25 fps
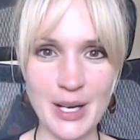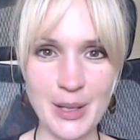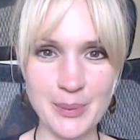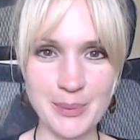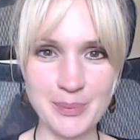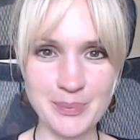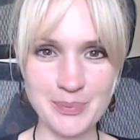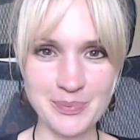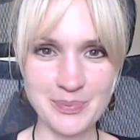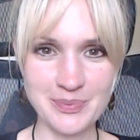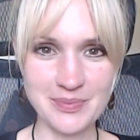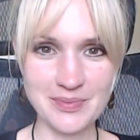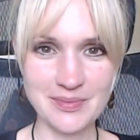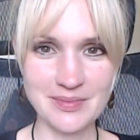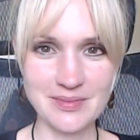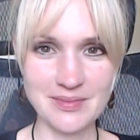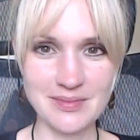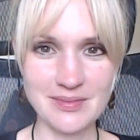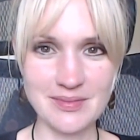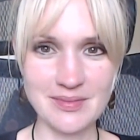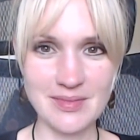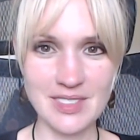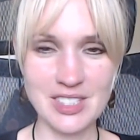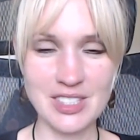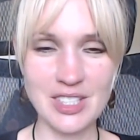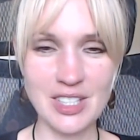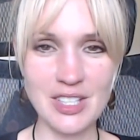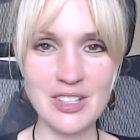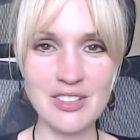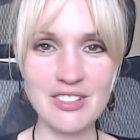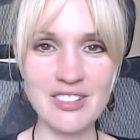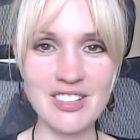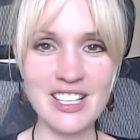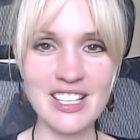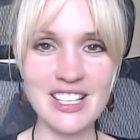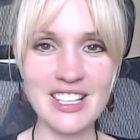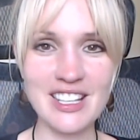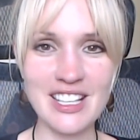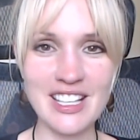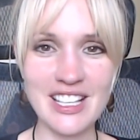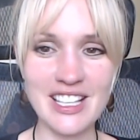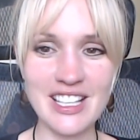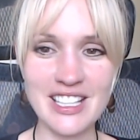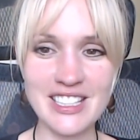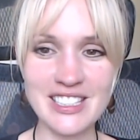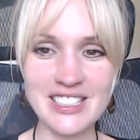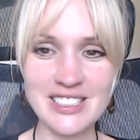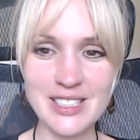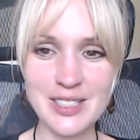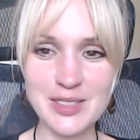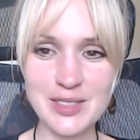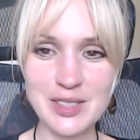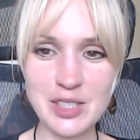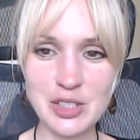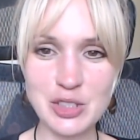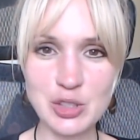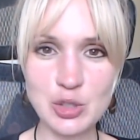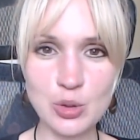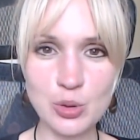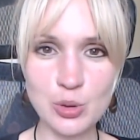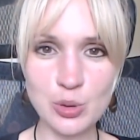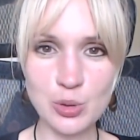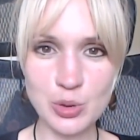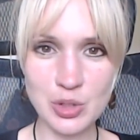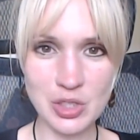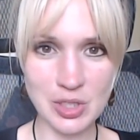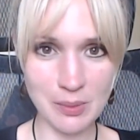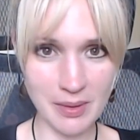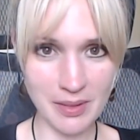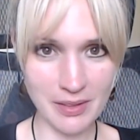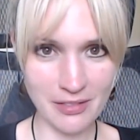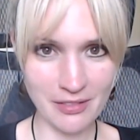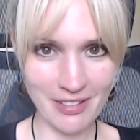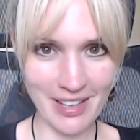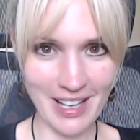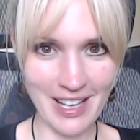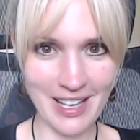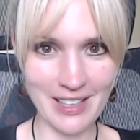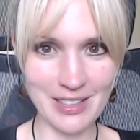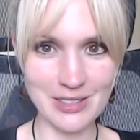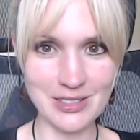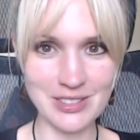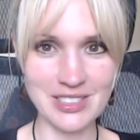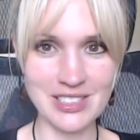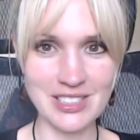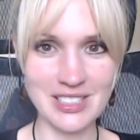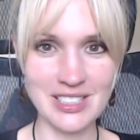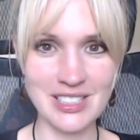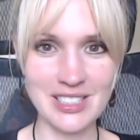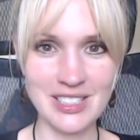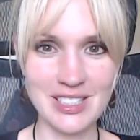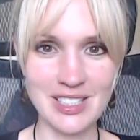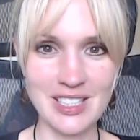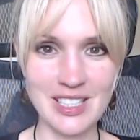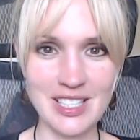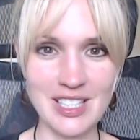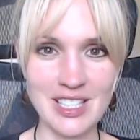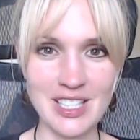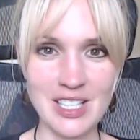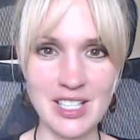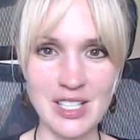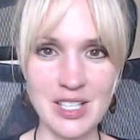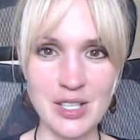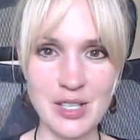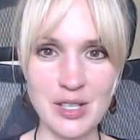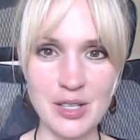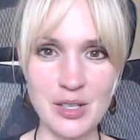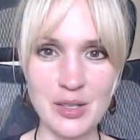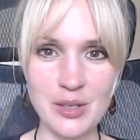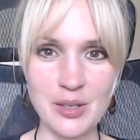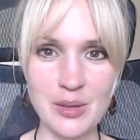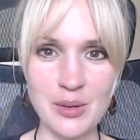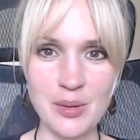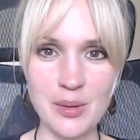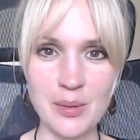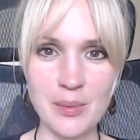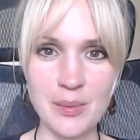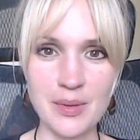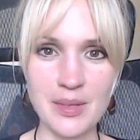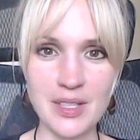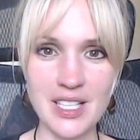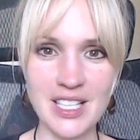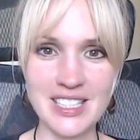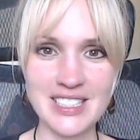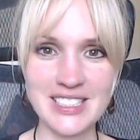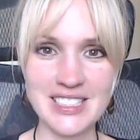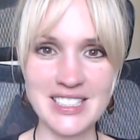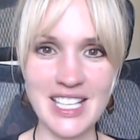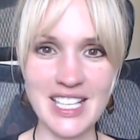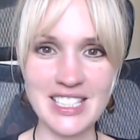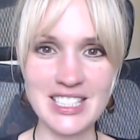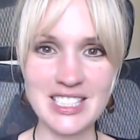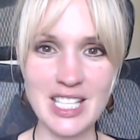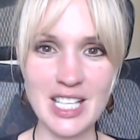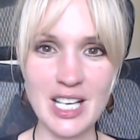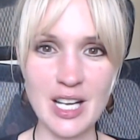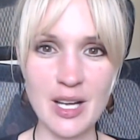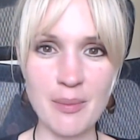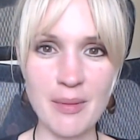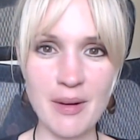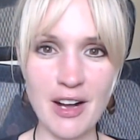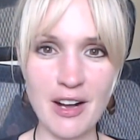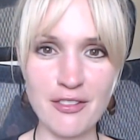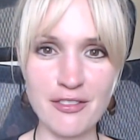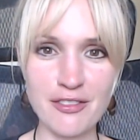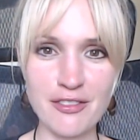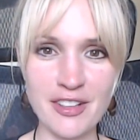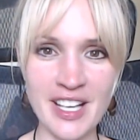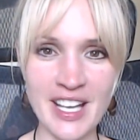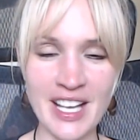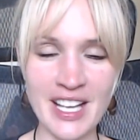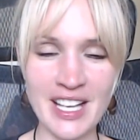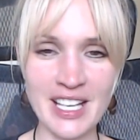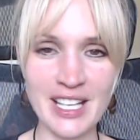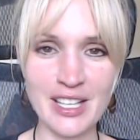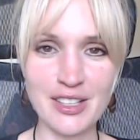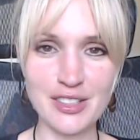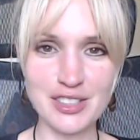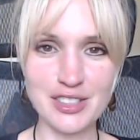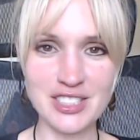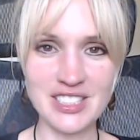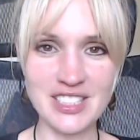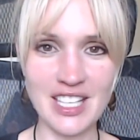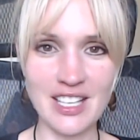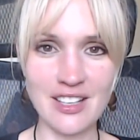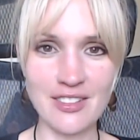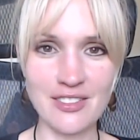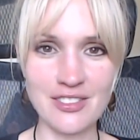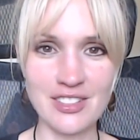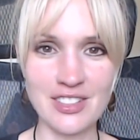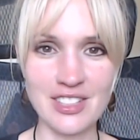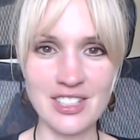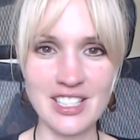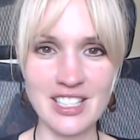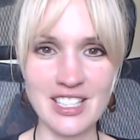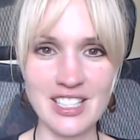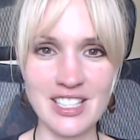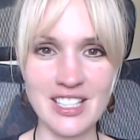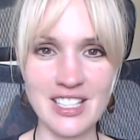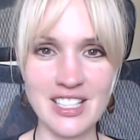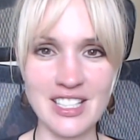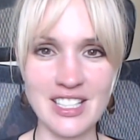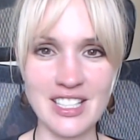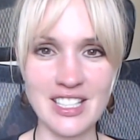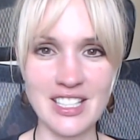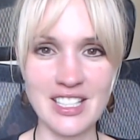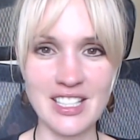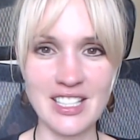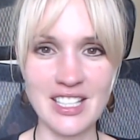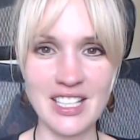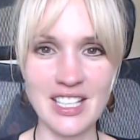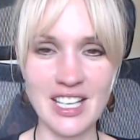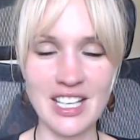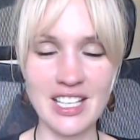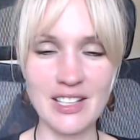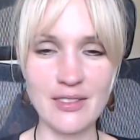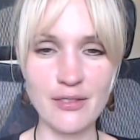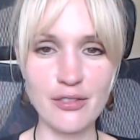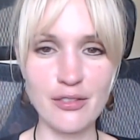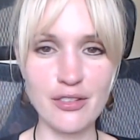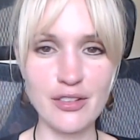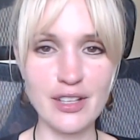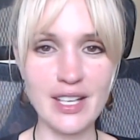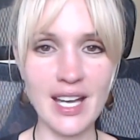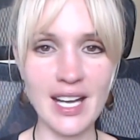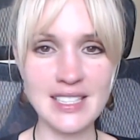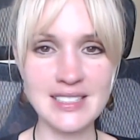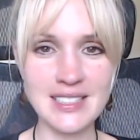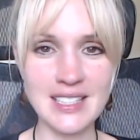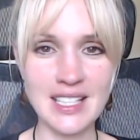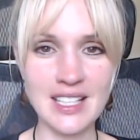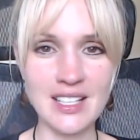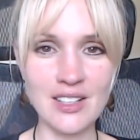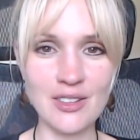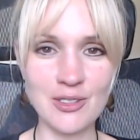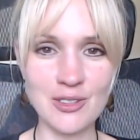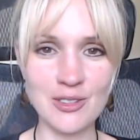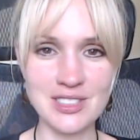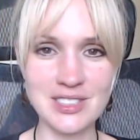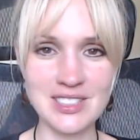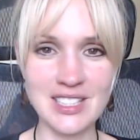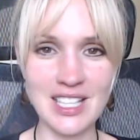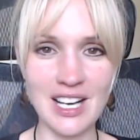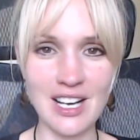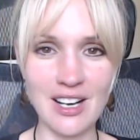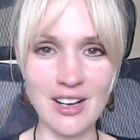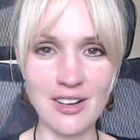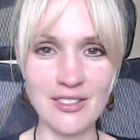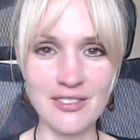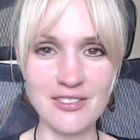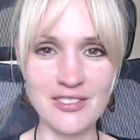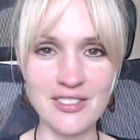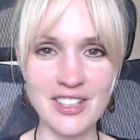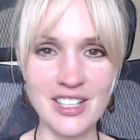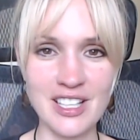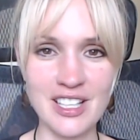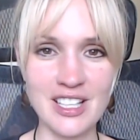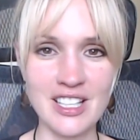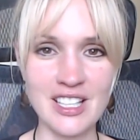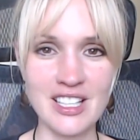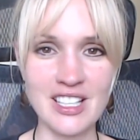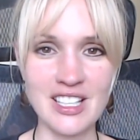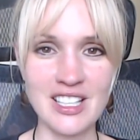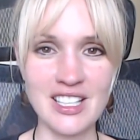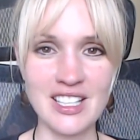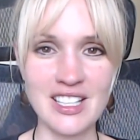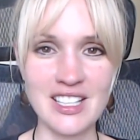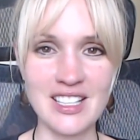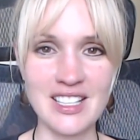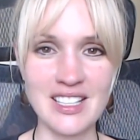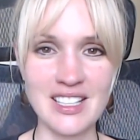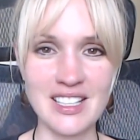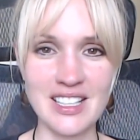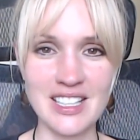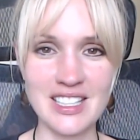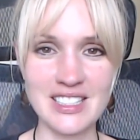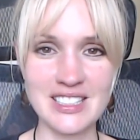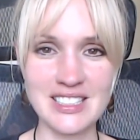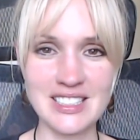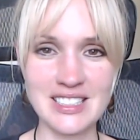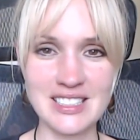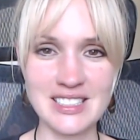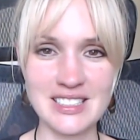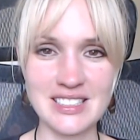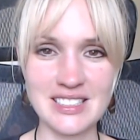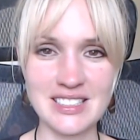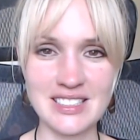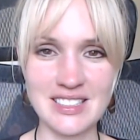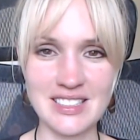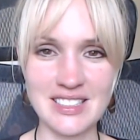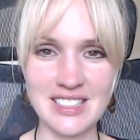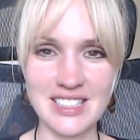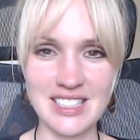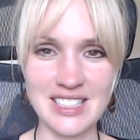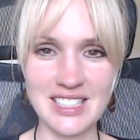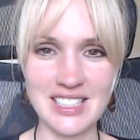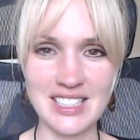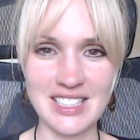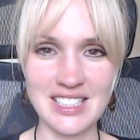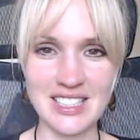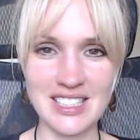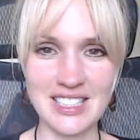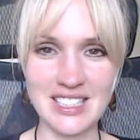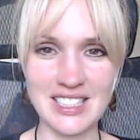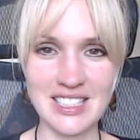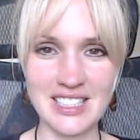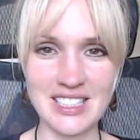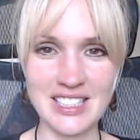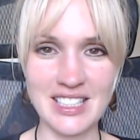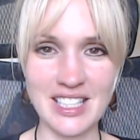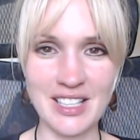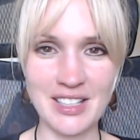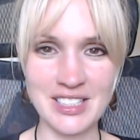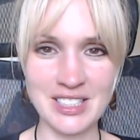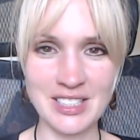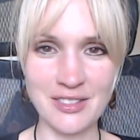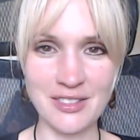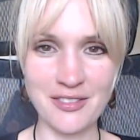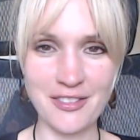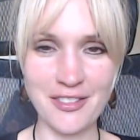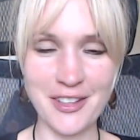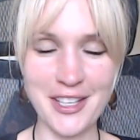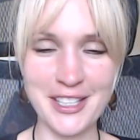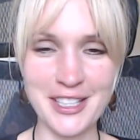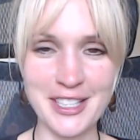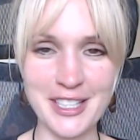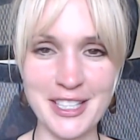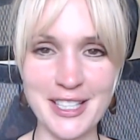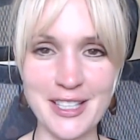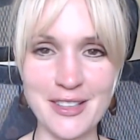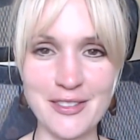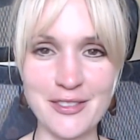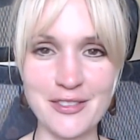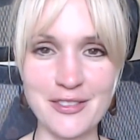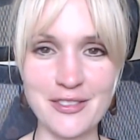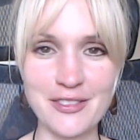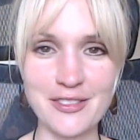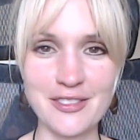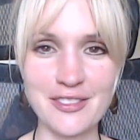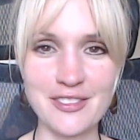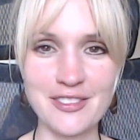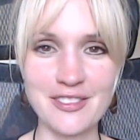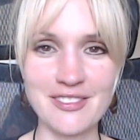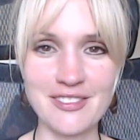Um, so you think that this is a jewel to be found, but it's actually about forgetting yourself. And in forgetting yourself, it's, there is a finding of